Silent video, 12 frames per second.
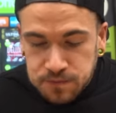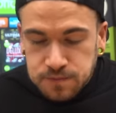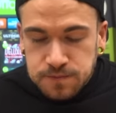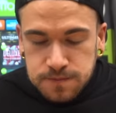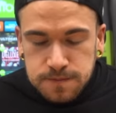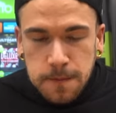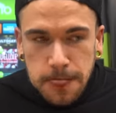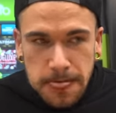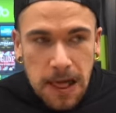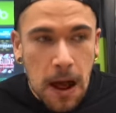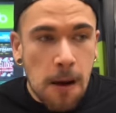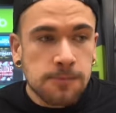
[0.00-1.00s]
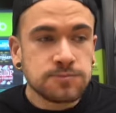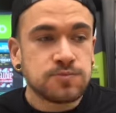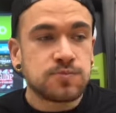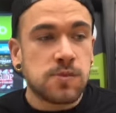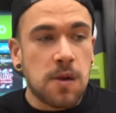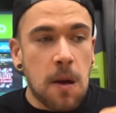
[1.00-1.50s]
7
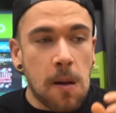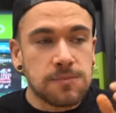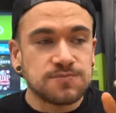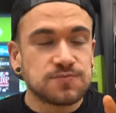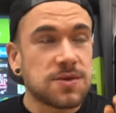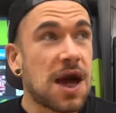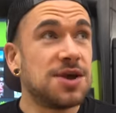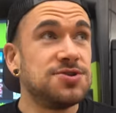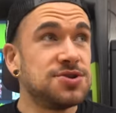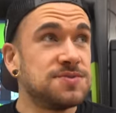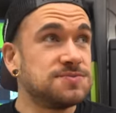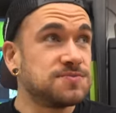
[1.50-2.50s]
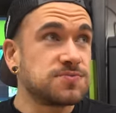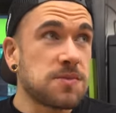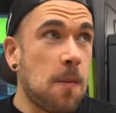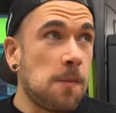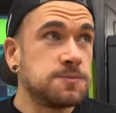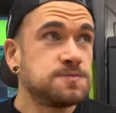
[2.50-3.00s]
pounds, 8 pounds, 9
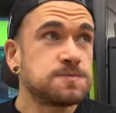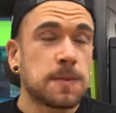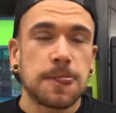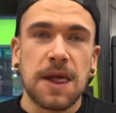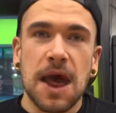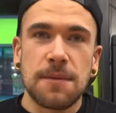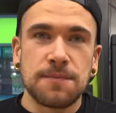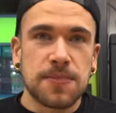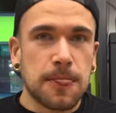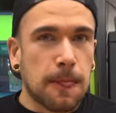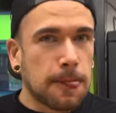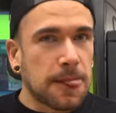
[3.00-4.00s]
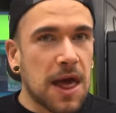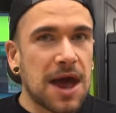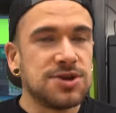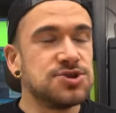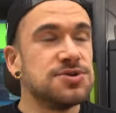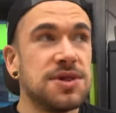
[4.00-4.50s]
pounds burrito, this guy just takes him
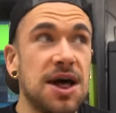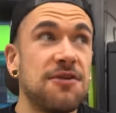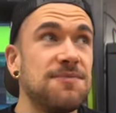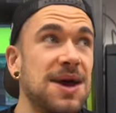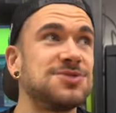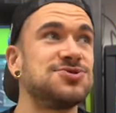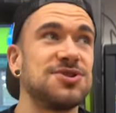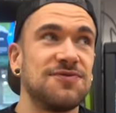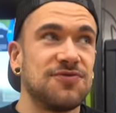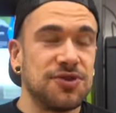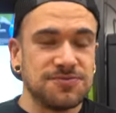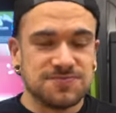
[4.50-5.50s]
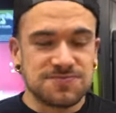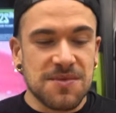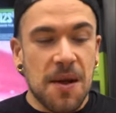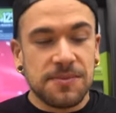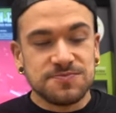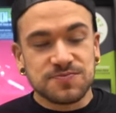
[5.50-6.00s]
down. I do love Mexican
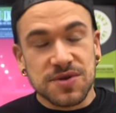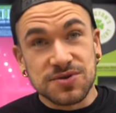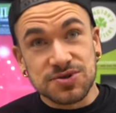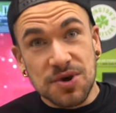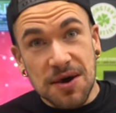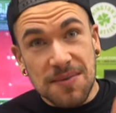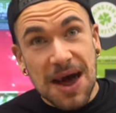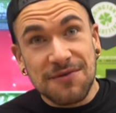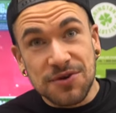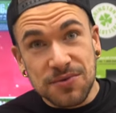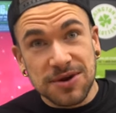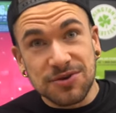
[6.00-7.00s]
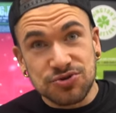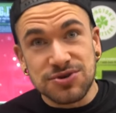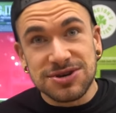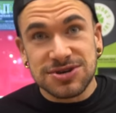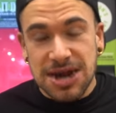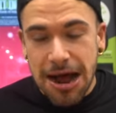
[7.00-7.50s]
food, so I'm having a real
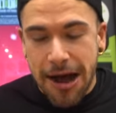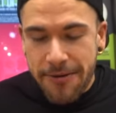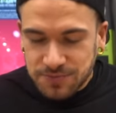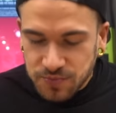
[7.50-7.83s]
treat today.